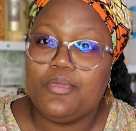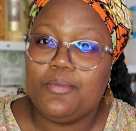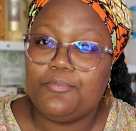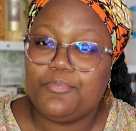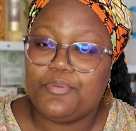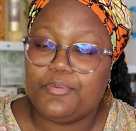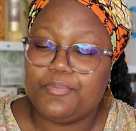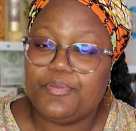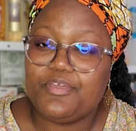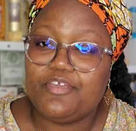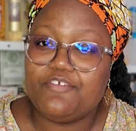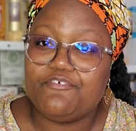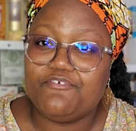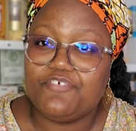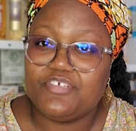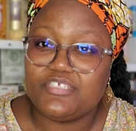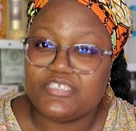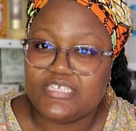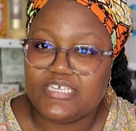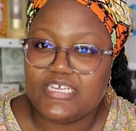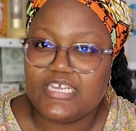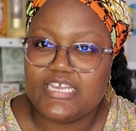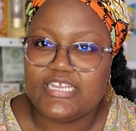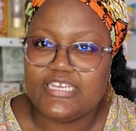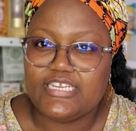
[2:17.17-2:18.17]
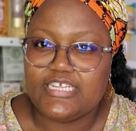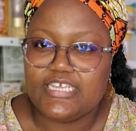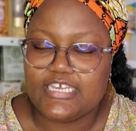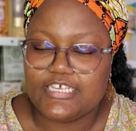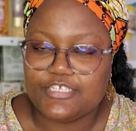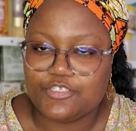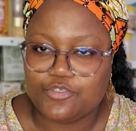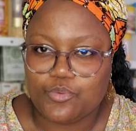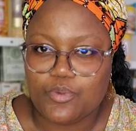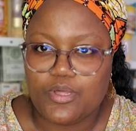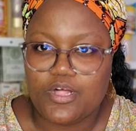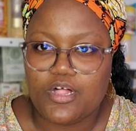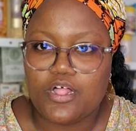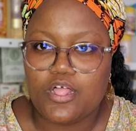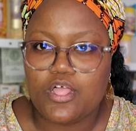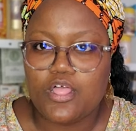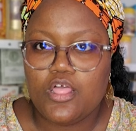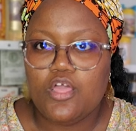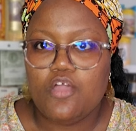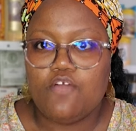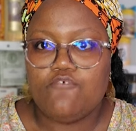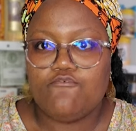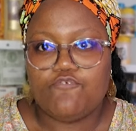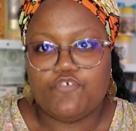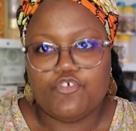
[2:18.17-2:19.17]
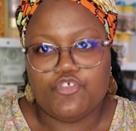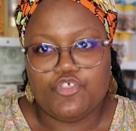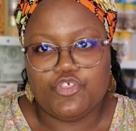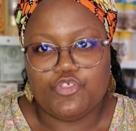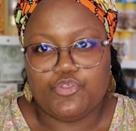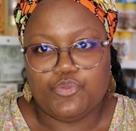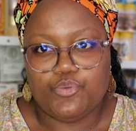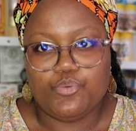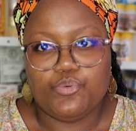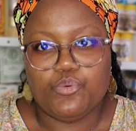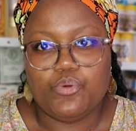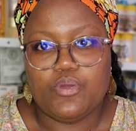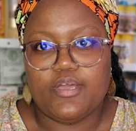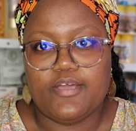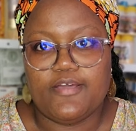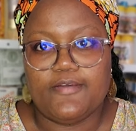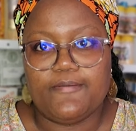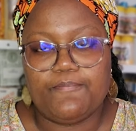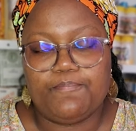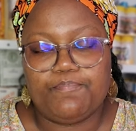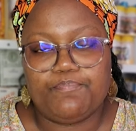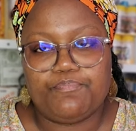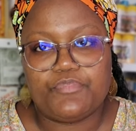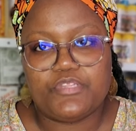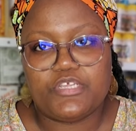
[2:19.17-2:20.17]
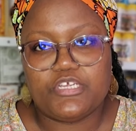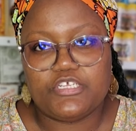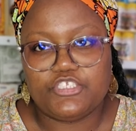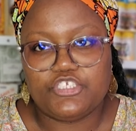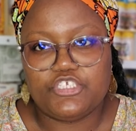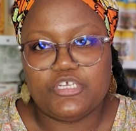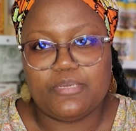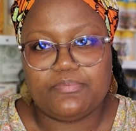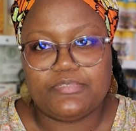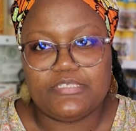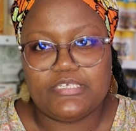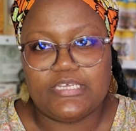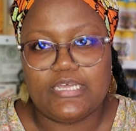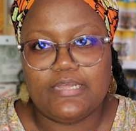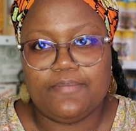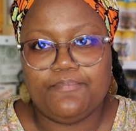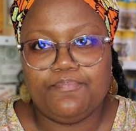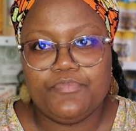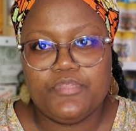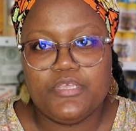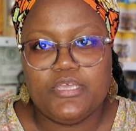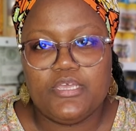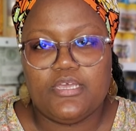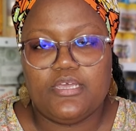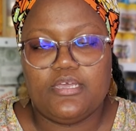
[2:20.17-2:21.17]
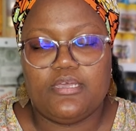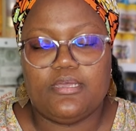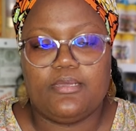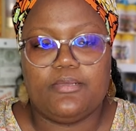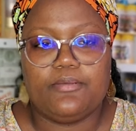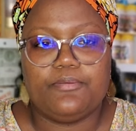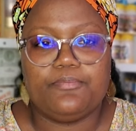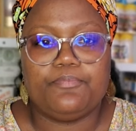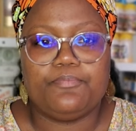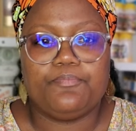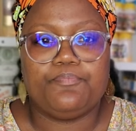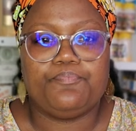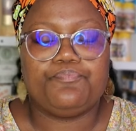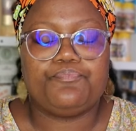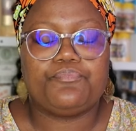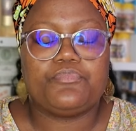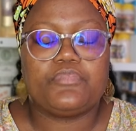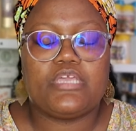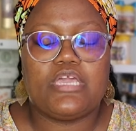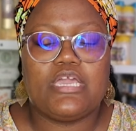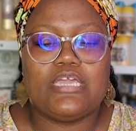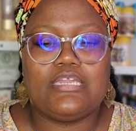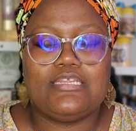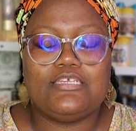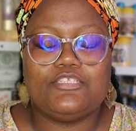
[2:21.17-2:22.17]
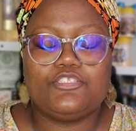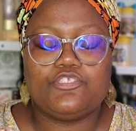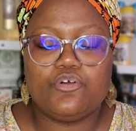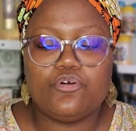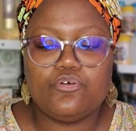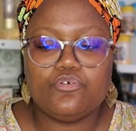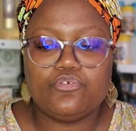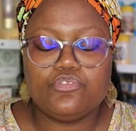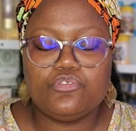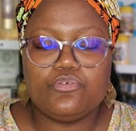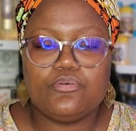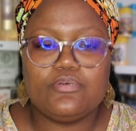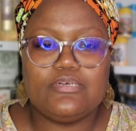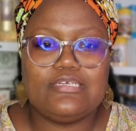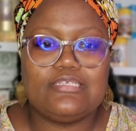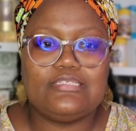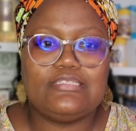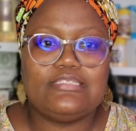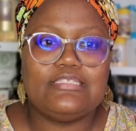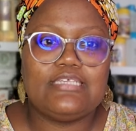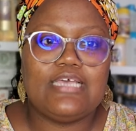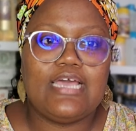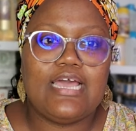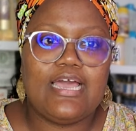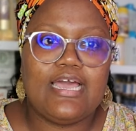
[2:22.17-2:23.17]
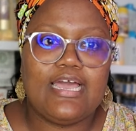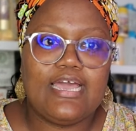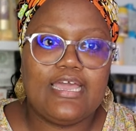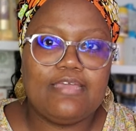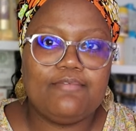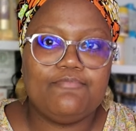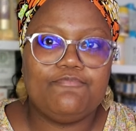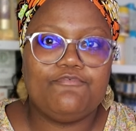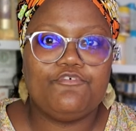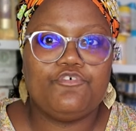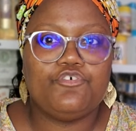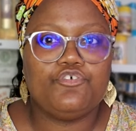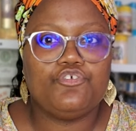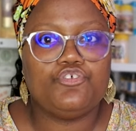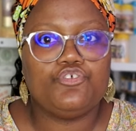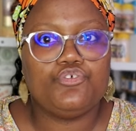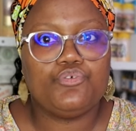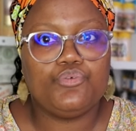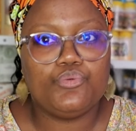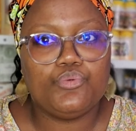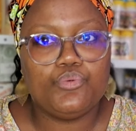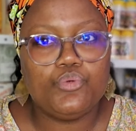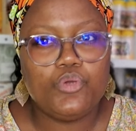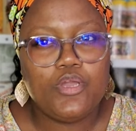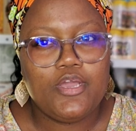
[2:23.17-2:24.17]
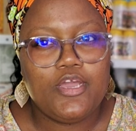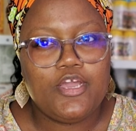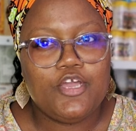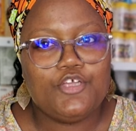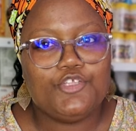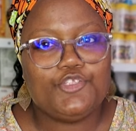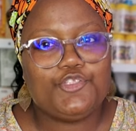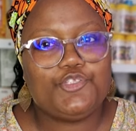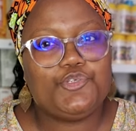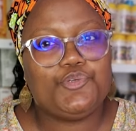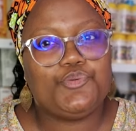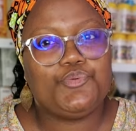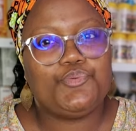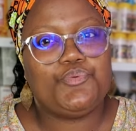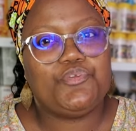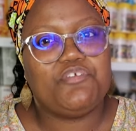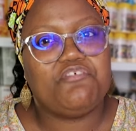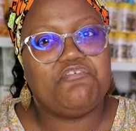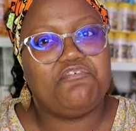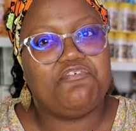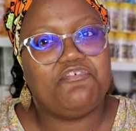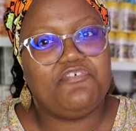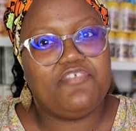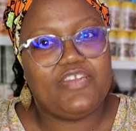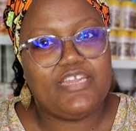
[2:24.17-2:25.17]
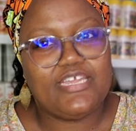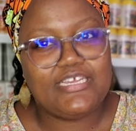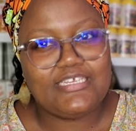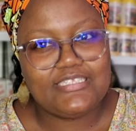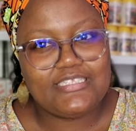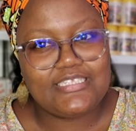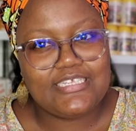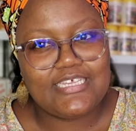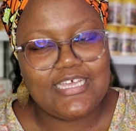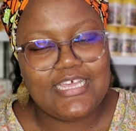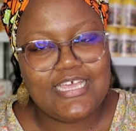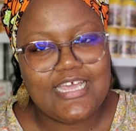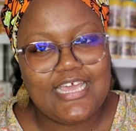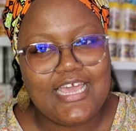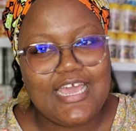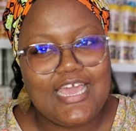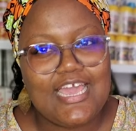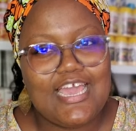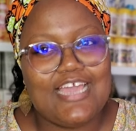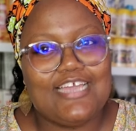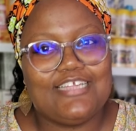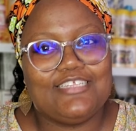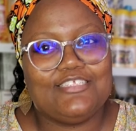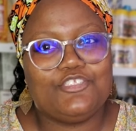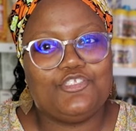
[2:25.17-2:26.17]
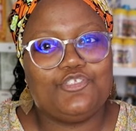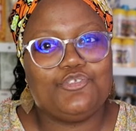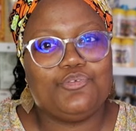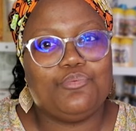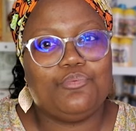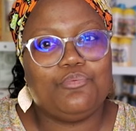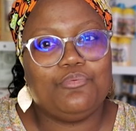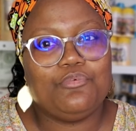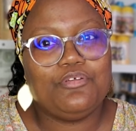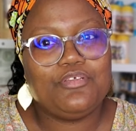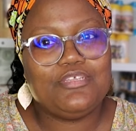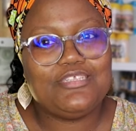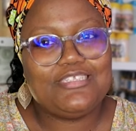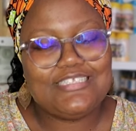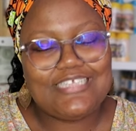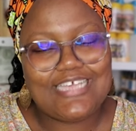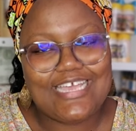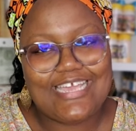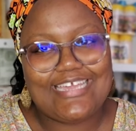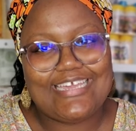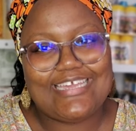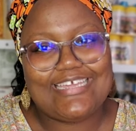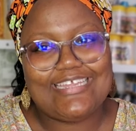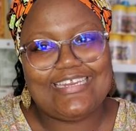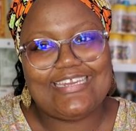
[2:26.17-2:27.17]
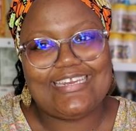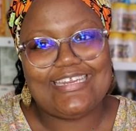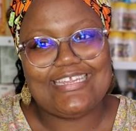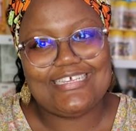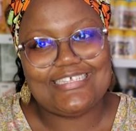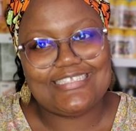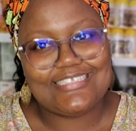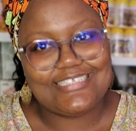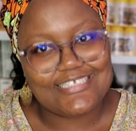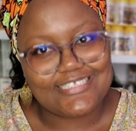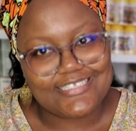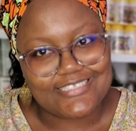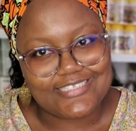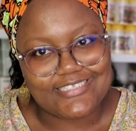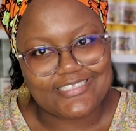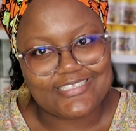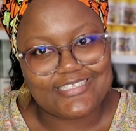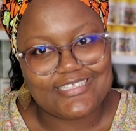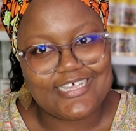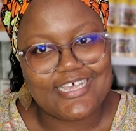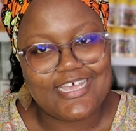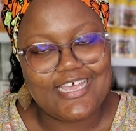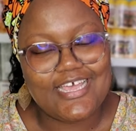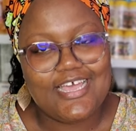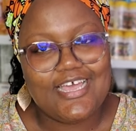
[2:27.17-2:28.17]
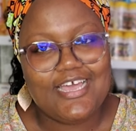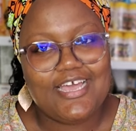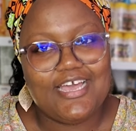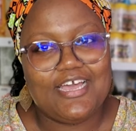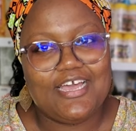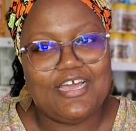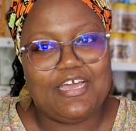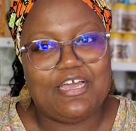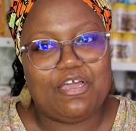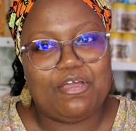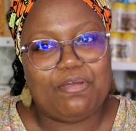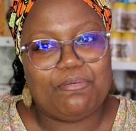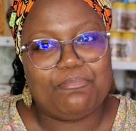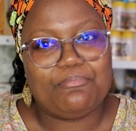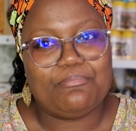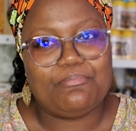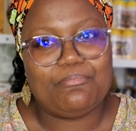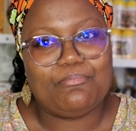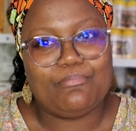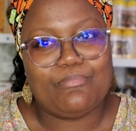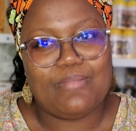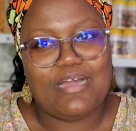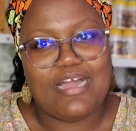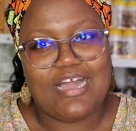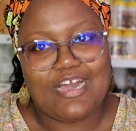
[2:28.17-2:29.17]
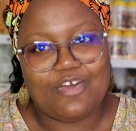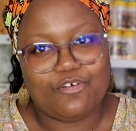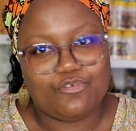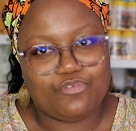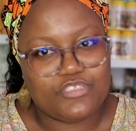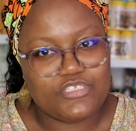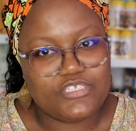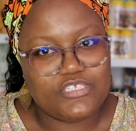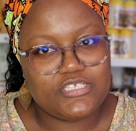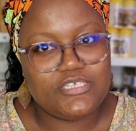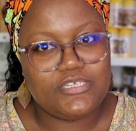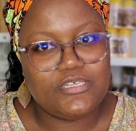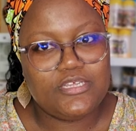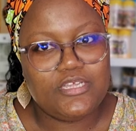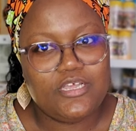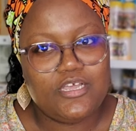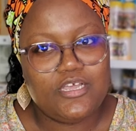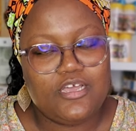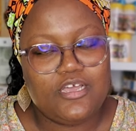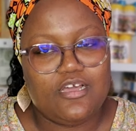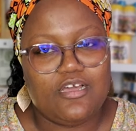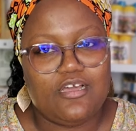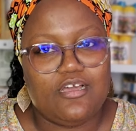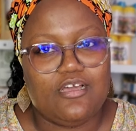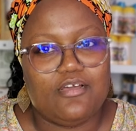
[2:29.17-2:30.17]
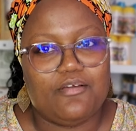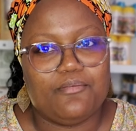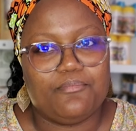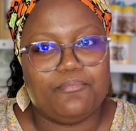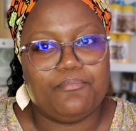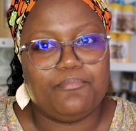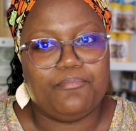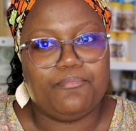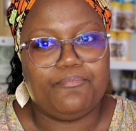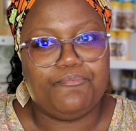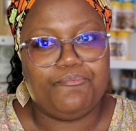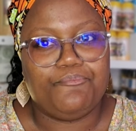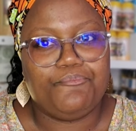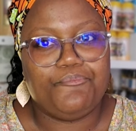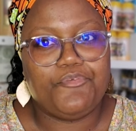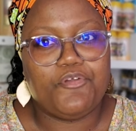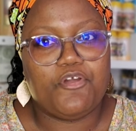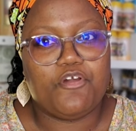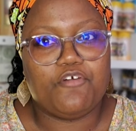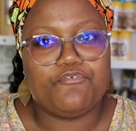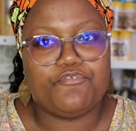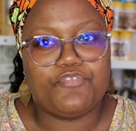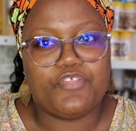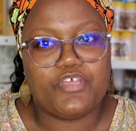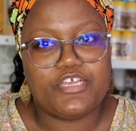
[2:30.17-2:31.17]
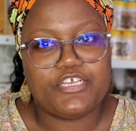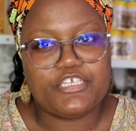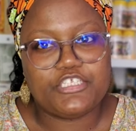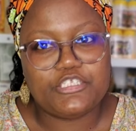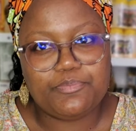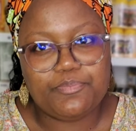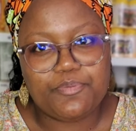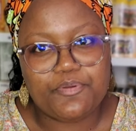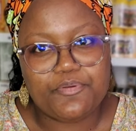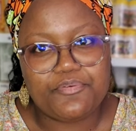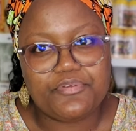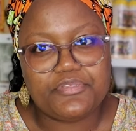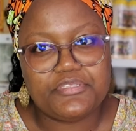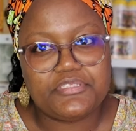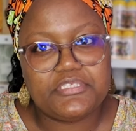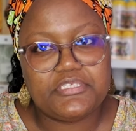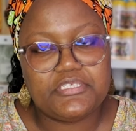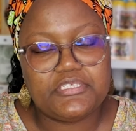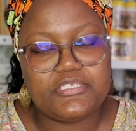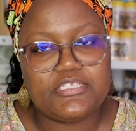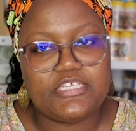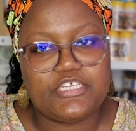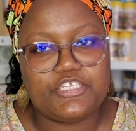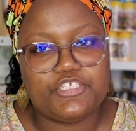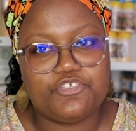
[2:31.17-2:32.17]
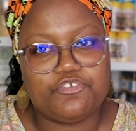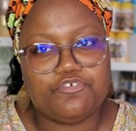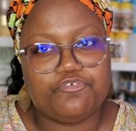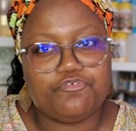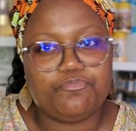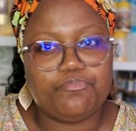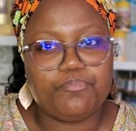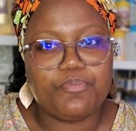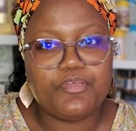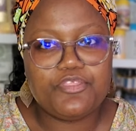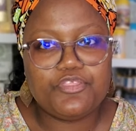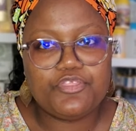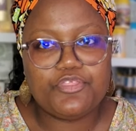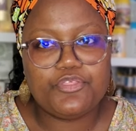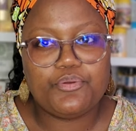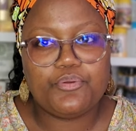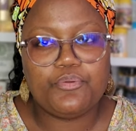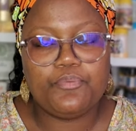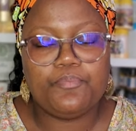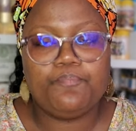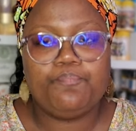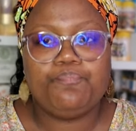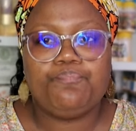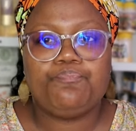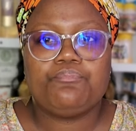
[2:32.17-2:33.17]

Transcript: prepare physically as well for the new chapter, and it's also a time for you to reflect and to take lessons out of the experiences that you've been through.